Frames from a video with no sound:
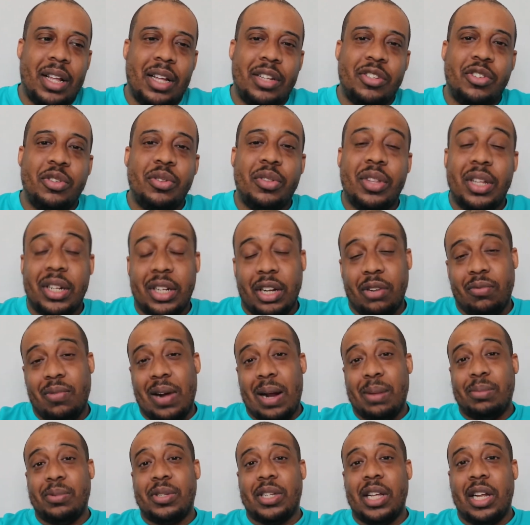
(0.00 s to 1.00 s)
do think that
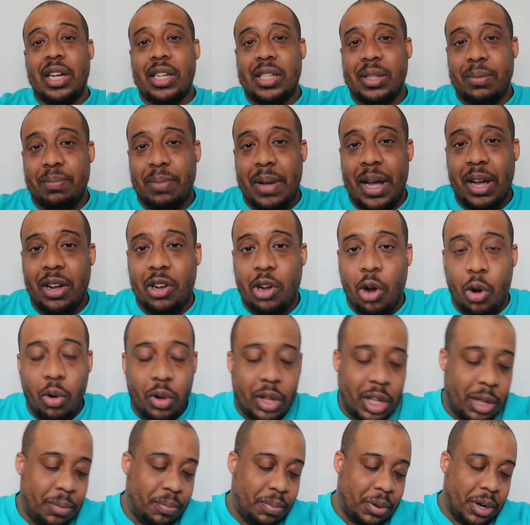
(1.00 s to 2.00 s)
Ramsdale is a better
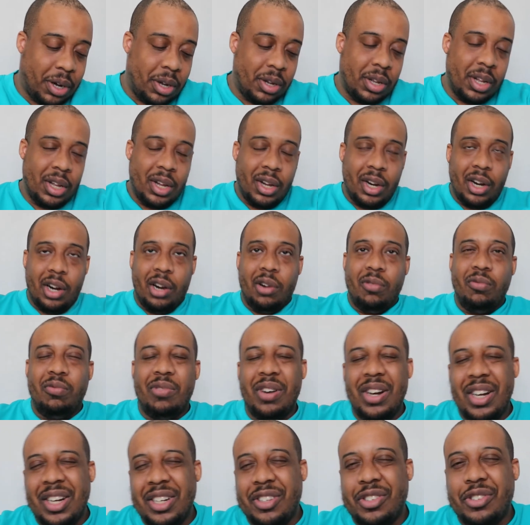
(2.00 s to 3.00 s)
goalkeeper.
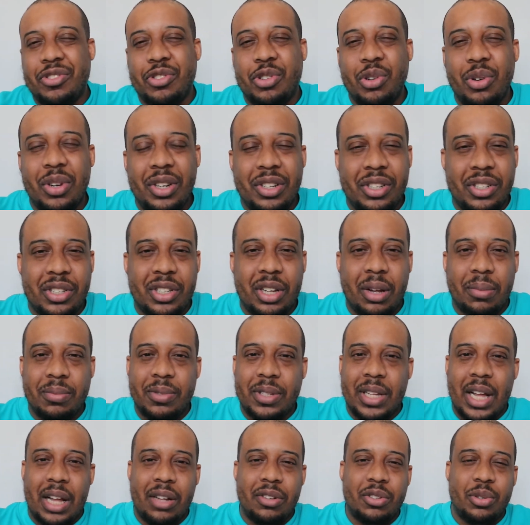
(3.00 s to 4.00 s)
Really, truly just comes
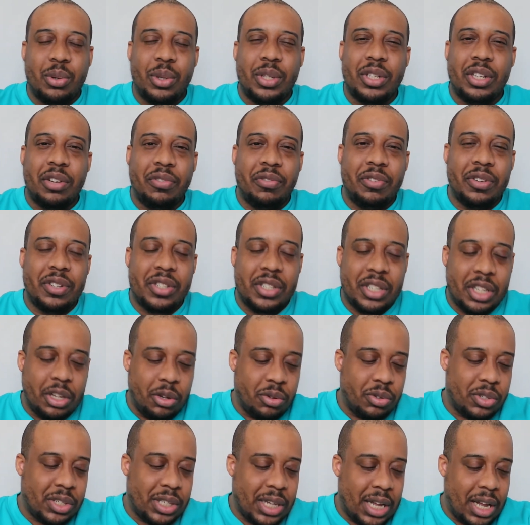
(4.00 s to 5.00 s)
down to a different
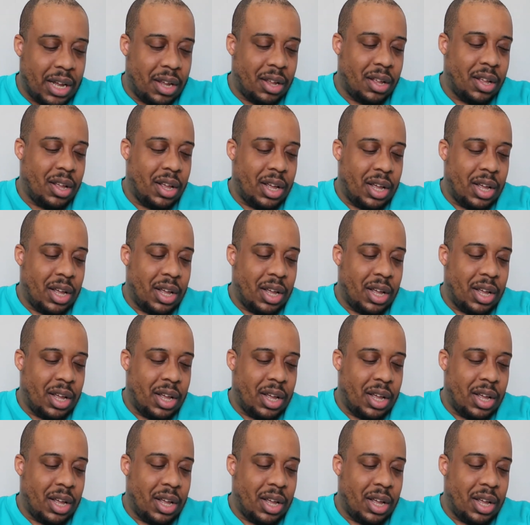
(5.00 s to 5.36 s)
skill set.